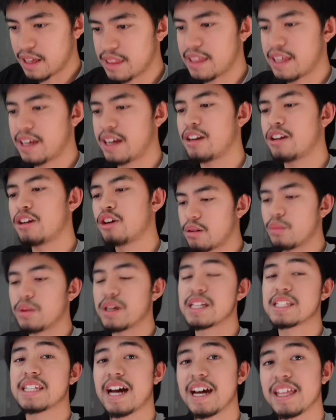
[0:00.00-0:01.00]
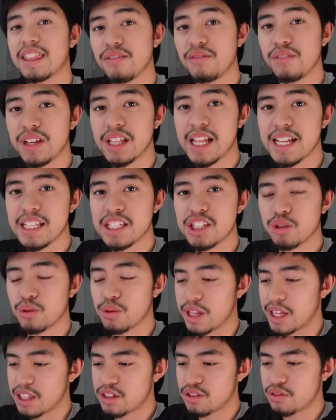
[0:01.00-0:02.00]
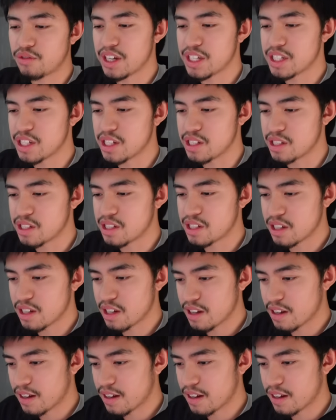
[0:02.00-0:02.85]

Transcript: And then we assigned the V LANs to the interfaces